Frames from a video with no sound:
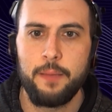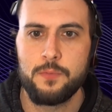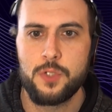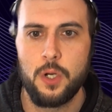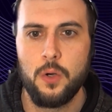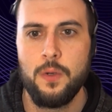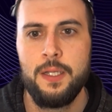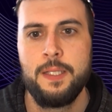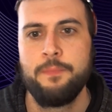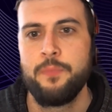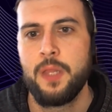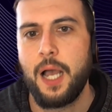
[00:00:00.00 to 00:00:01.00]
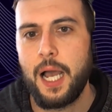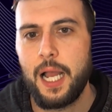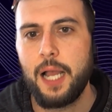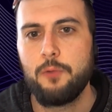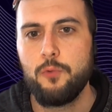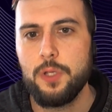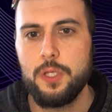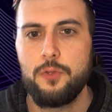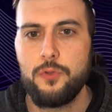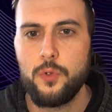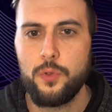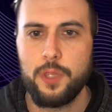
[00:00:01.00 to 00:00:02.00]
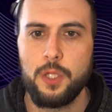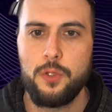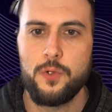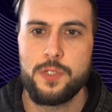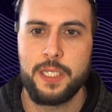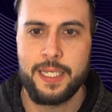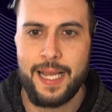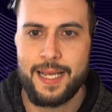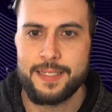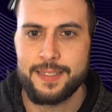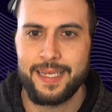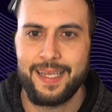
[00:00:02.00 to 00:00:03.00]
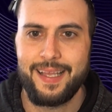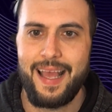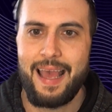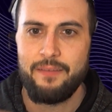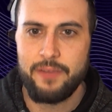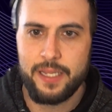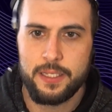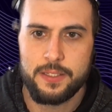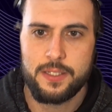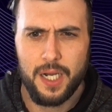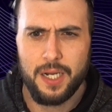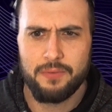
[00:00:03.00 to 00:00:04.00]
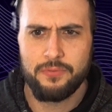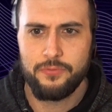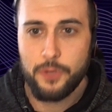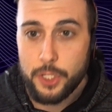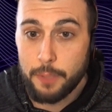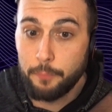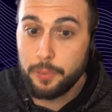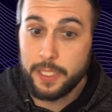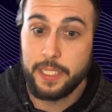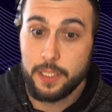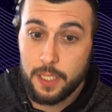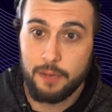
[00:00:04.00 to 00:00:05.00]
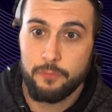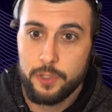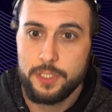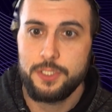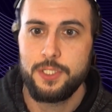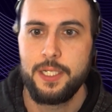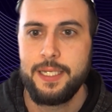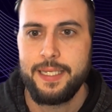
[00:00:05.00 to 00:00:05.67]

So I really do think using it as like evidence of complete coverage